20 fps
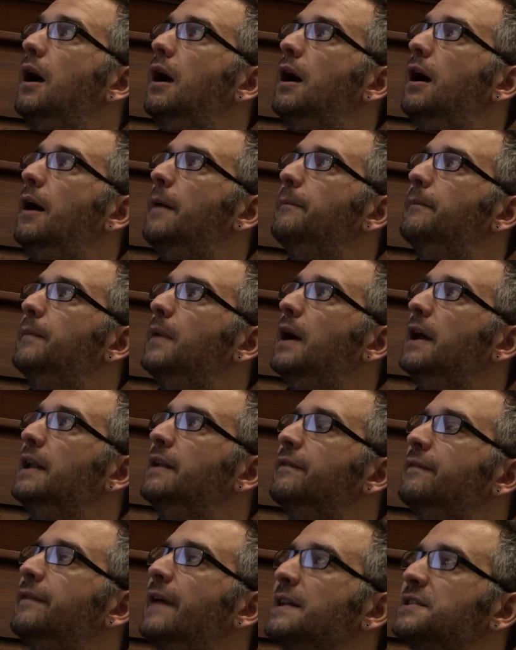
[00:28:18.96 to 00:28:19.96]
And
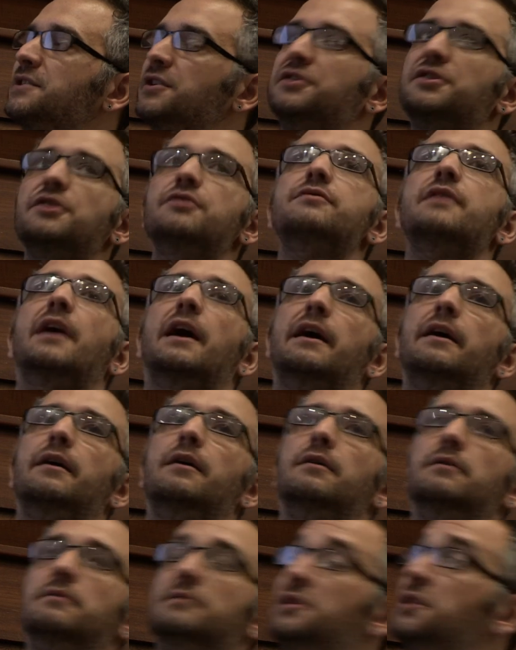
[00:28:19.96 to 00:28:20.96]
in fact, to do
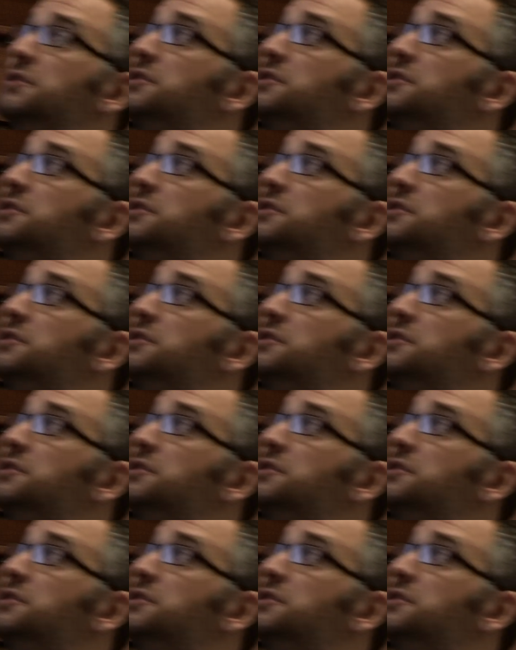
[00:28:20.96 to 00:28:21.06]
that and